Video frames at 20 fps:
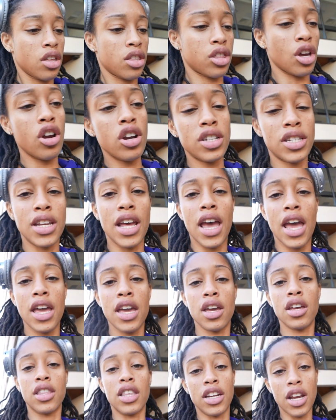
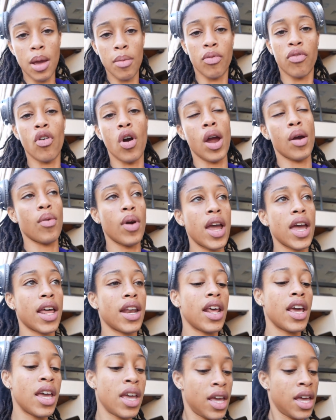Thursday, the day before I
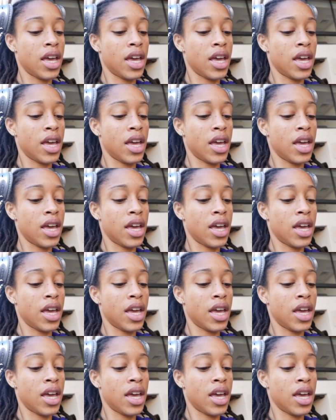ran,